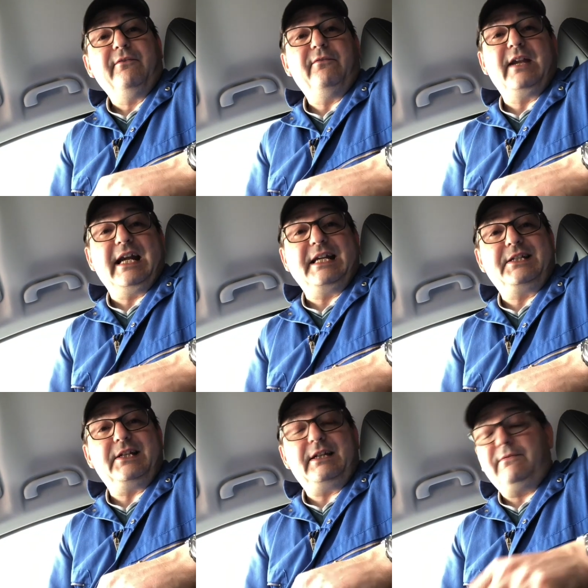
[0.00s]

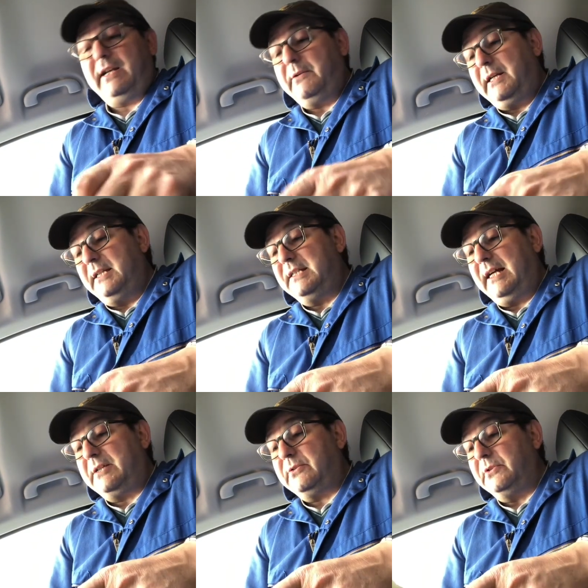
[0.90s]
VAT, value added
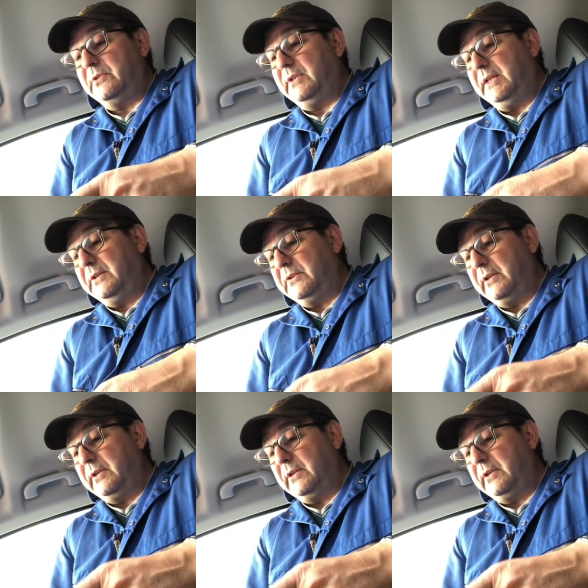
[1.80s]
tax, onto things.